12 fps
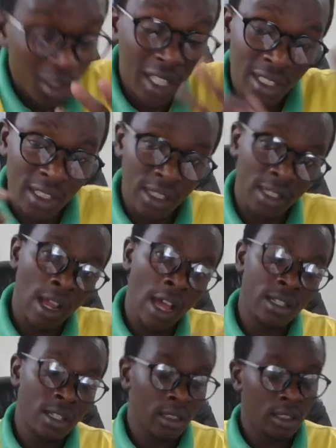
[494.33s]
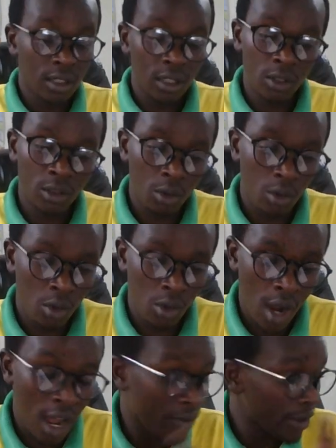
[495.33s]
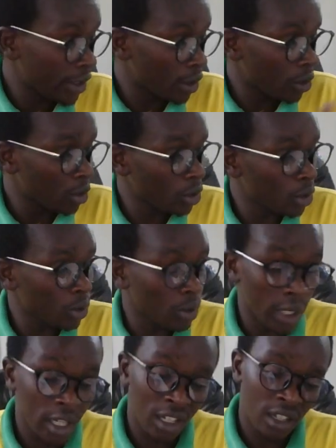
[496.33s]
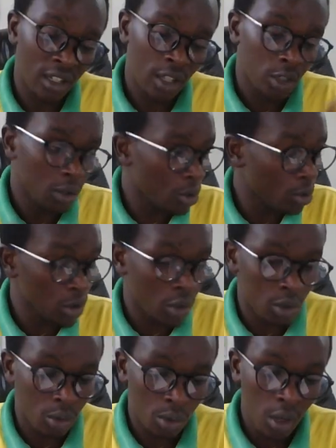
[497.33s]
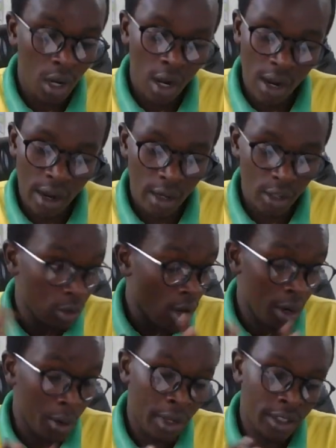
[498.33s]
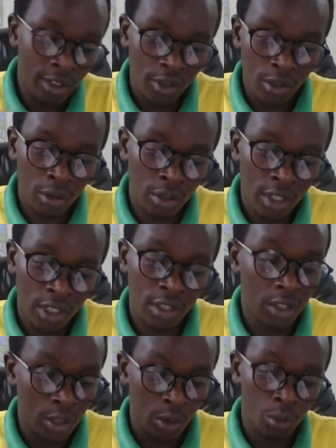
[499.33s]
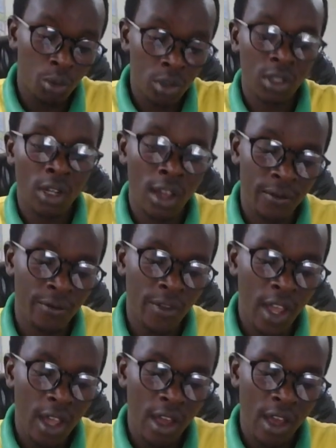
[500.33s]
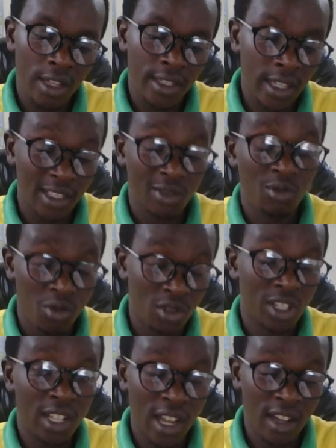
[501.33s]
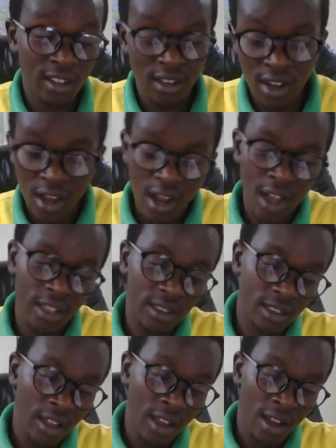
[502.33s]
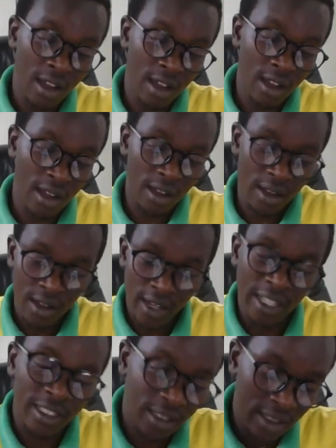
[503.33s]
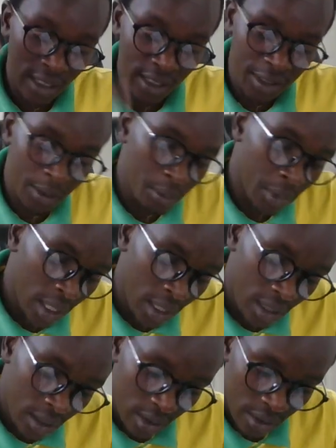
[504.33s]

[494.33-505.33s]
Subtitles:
not a trained artist, so I haven't gone to any school to acquire this knowledge. This is what have just what God has instilled in me.